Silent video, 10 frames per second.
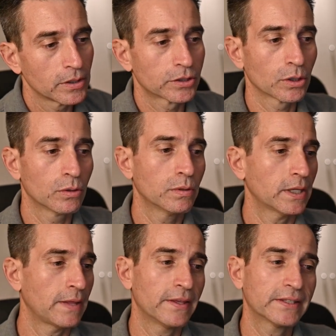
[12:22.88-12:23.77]
So,
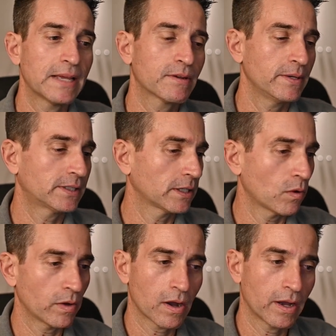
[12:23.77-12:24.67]
and the same could be
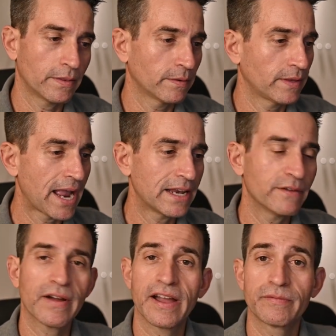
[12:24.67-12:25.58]
going on. The
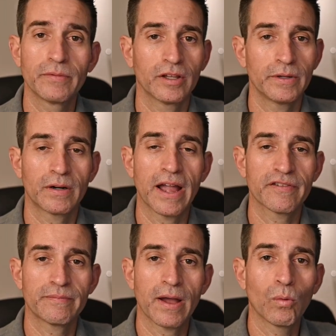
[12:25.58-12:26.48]
85 millimeter
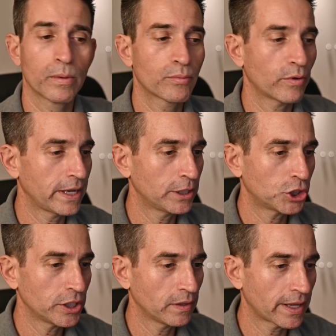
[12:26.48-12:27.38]
f-mount
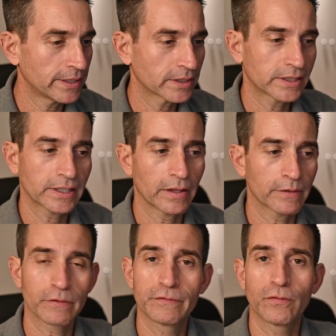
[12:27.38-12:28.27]
1.8G lens is selling
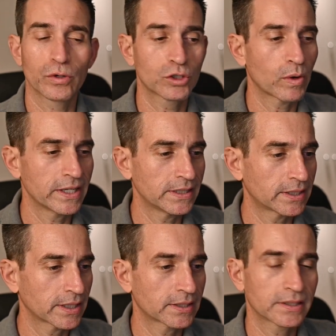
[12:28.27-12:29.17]
for
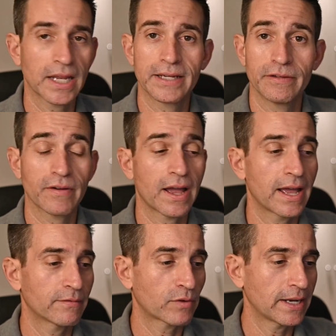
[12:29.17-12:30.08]

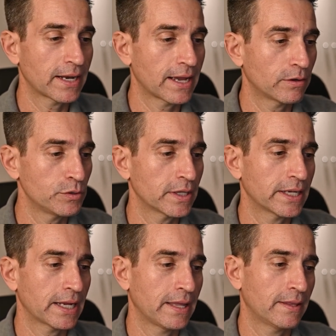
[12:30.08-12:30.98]
$426.95 right now. And
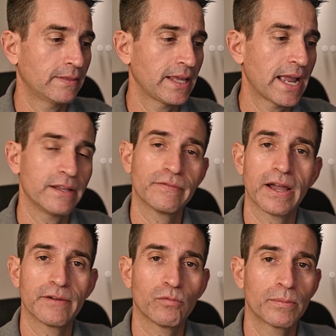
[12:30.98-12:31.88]
then the
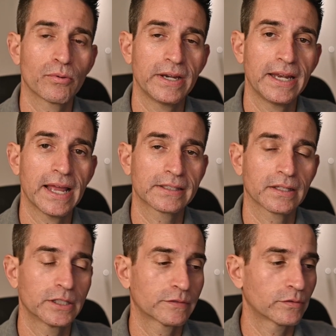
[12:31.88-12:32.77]
85 1.8 S
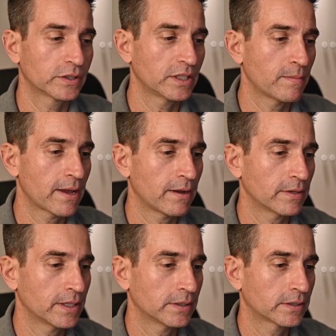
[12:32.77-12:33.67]
lens for Z
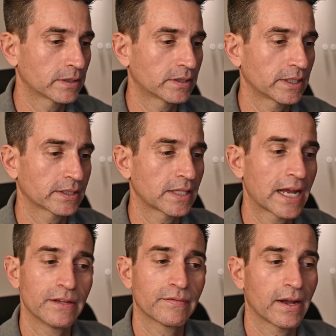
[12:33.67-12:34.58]
mount is
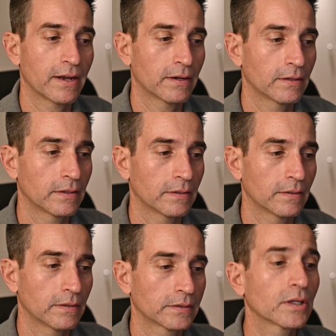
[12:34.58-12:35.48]

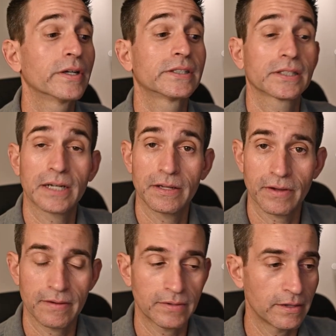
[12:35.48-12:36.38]

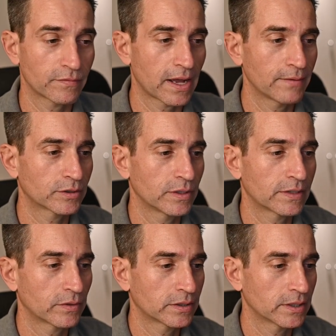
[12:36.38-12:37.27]
$695.95. So the
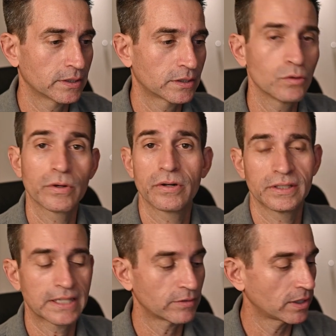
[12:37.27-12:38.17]
difference is
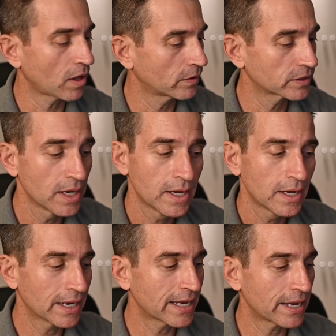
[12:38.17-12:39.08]
$270.
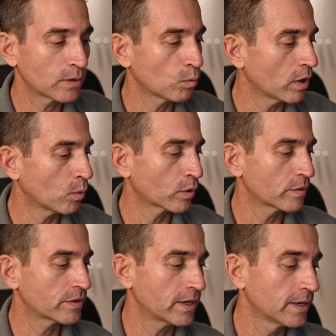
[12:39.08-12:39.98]
Again, well
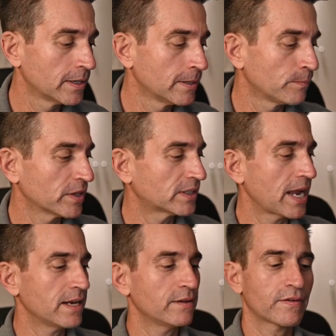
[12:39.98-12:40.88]
worth it. This
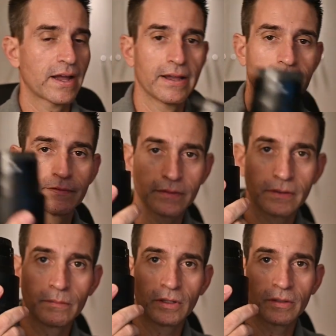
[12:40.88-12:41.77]
85
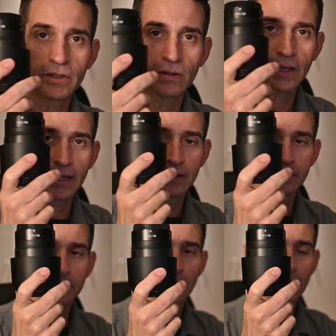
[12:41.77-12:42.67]
millimeter
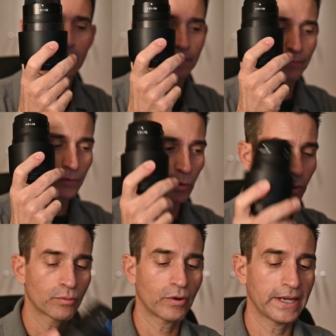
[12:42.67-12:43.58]
lens
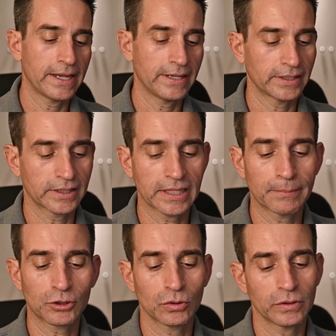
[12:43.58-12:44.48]
1.8 is
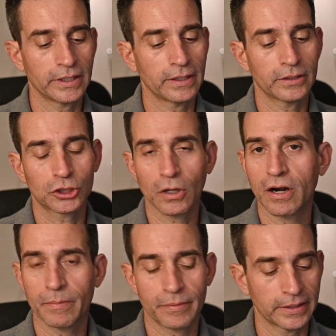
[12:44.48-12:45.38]
exceptionally
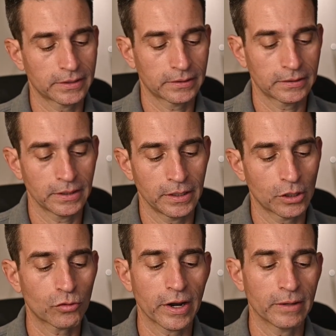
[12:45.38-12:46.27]
sharp. It's an
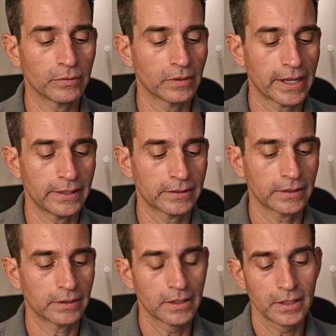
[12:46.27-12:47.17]
incredible lens.
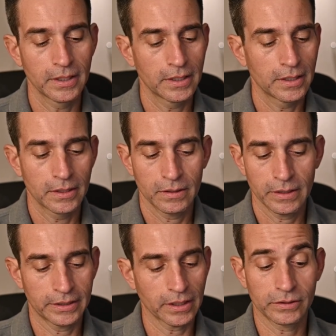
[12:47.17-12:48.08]

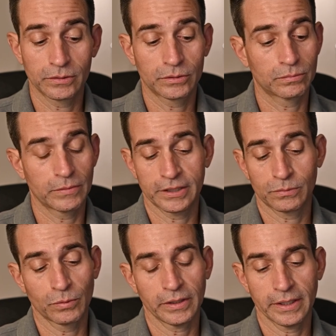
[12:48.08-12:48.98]
It's
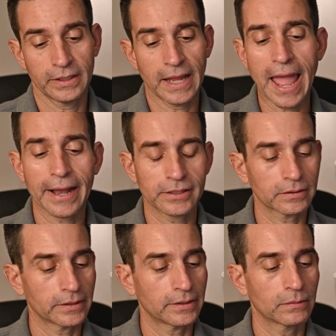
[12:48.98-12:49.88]
really an
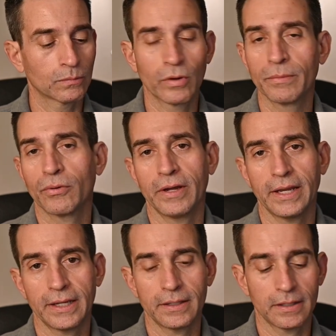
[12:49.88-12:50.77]
excellent
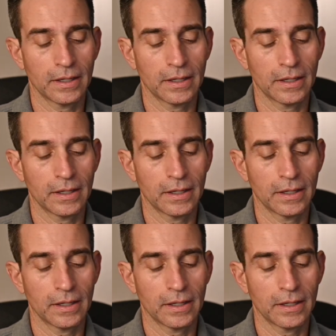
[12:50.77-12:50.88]
1.8